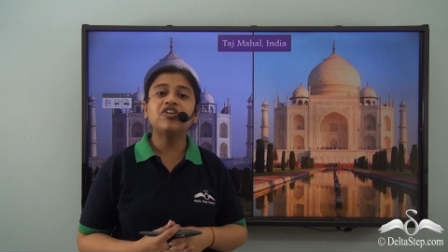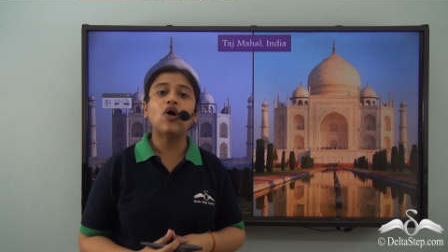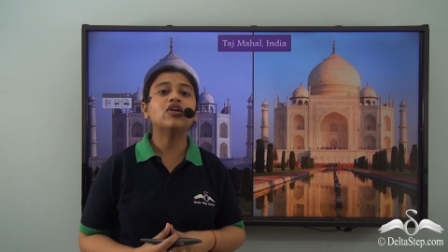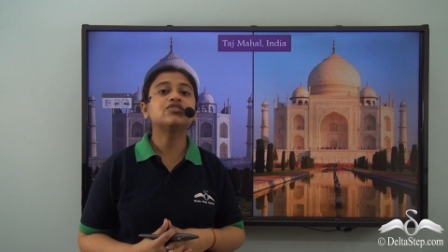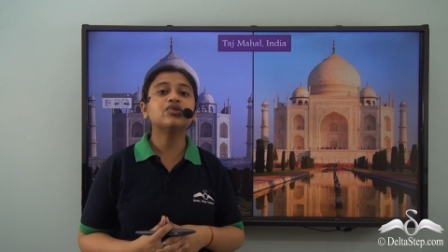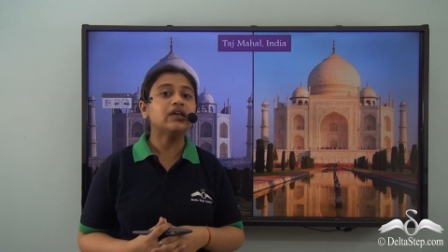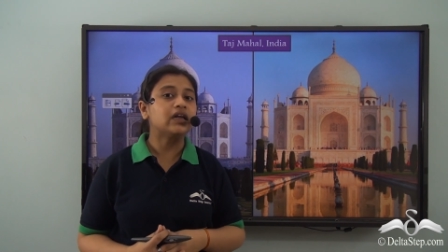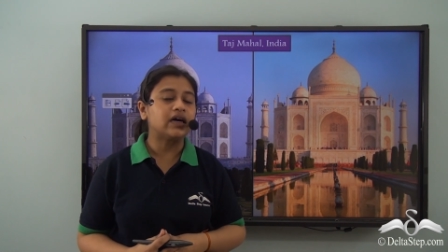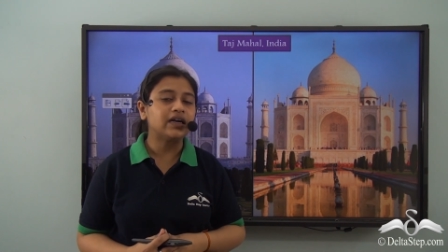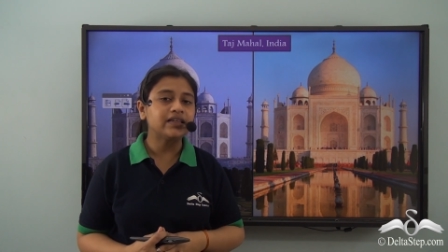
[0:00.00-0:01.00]
We also
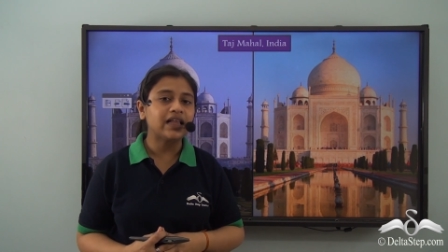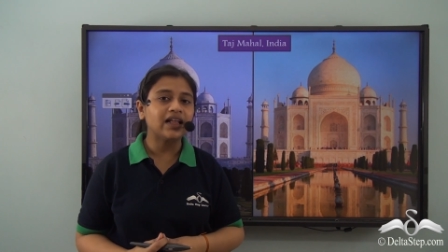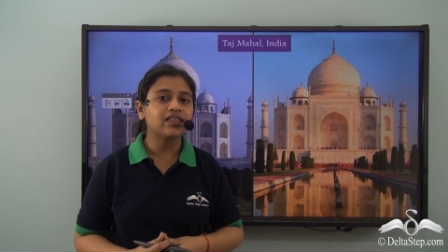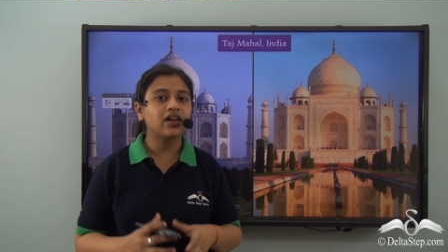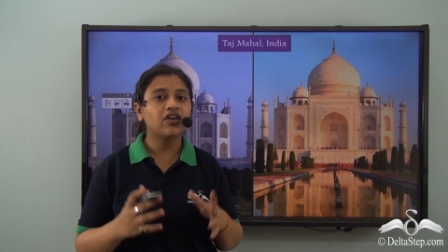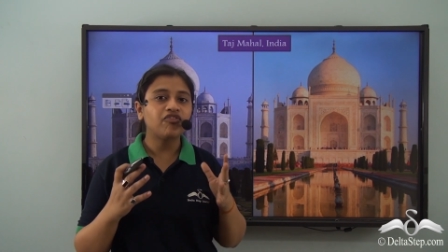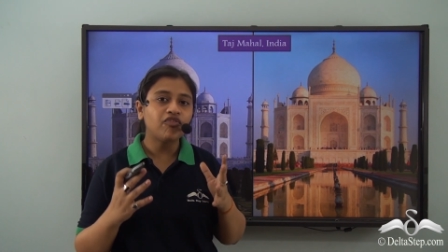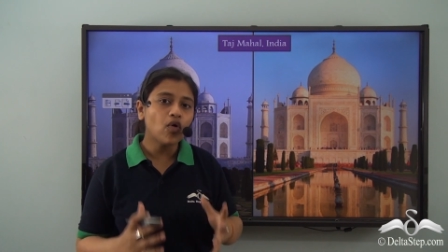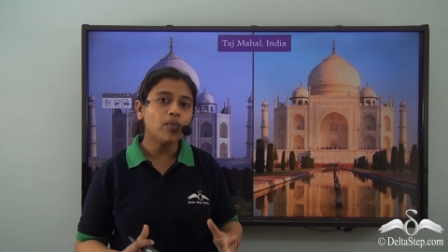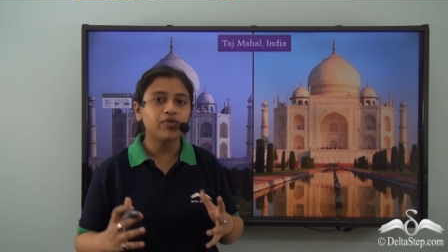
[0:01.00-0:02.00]
learned that there are
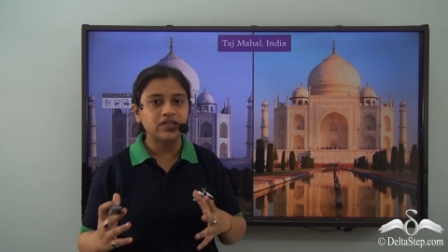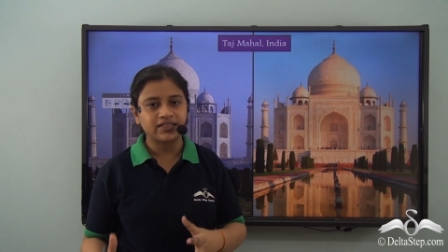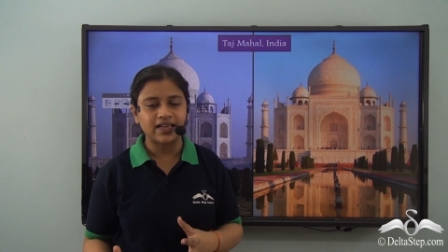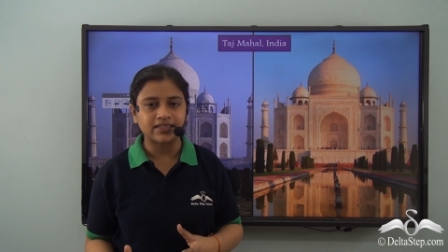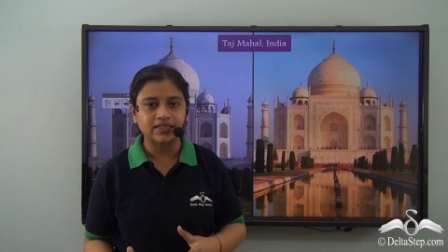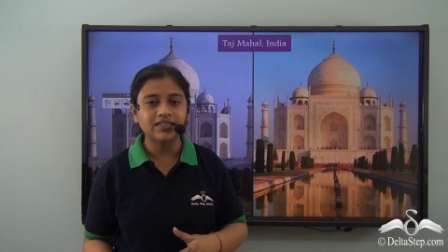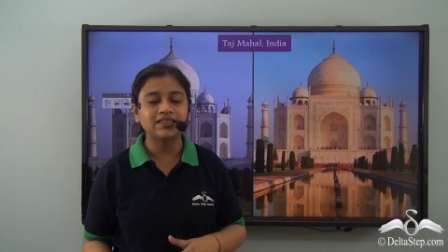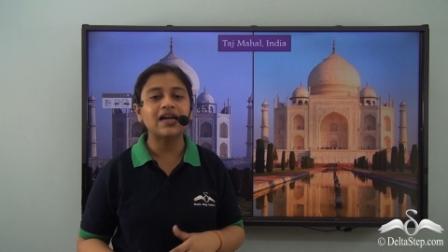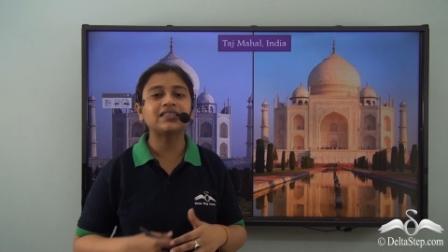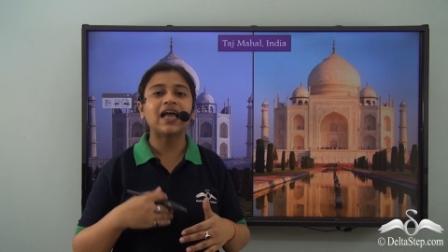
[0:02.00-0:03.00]
four processes
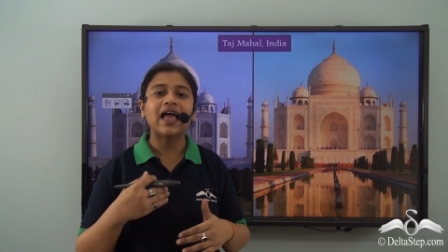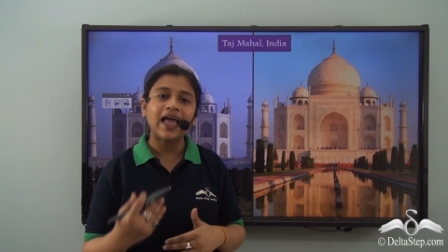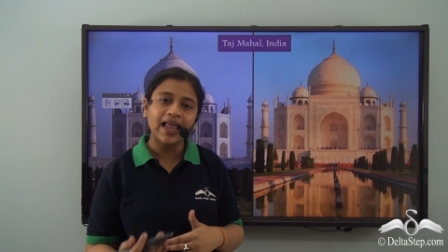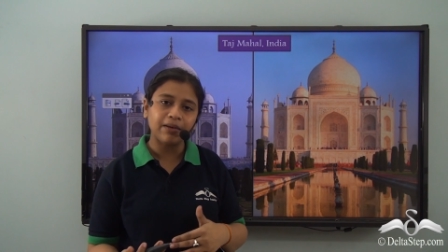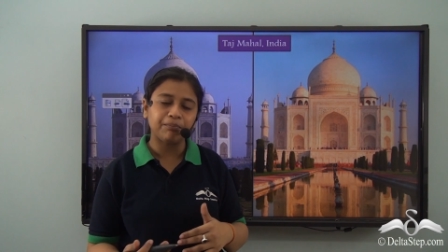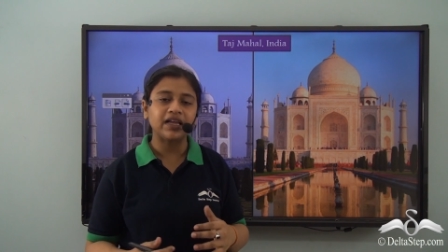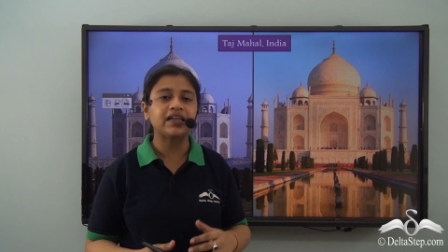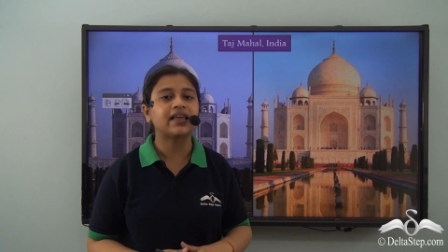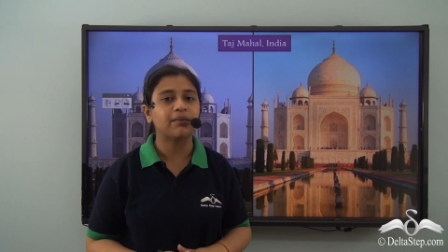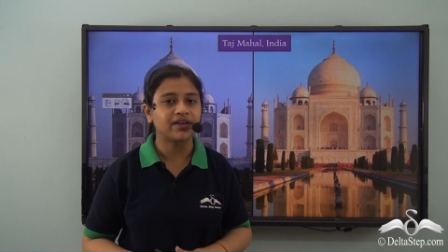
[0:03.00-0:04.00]
that help
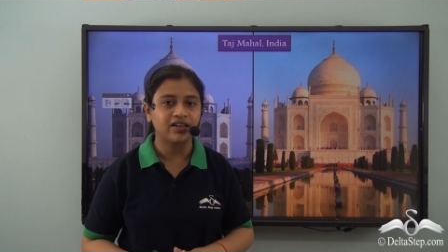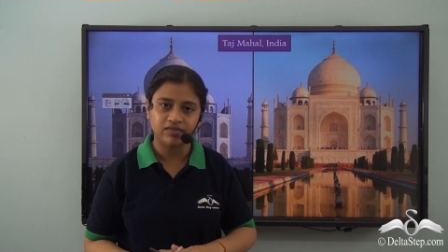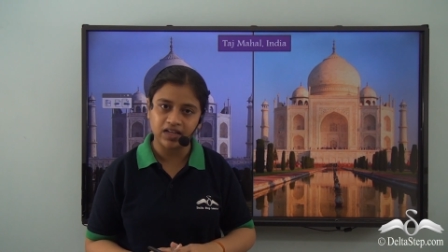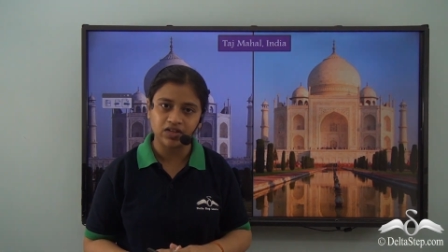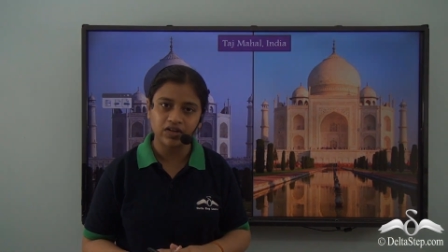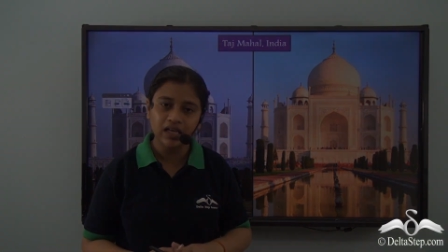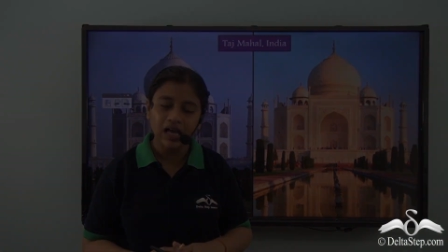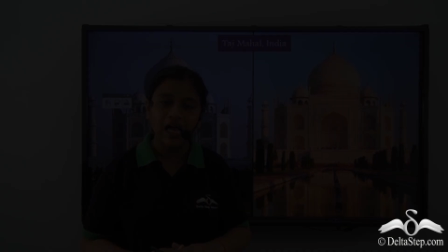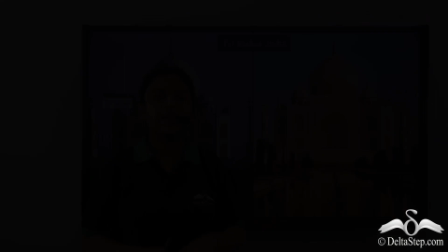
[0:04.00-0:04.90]
in chemical weathering,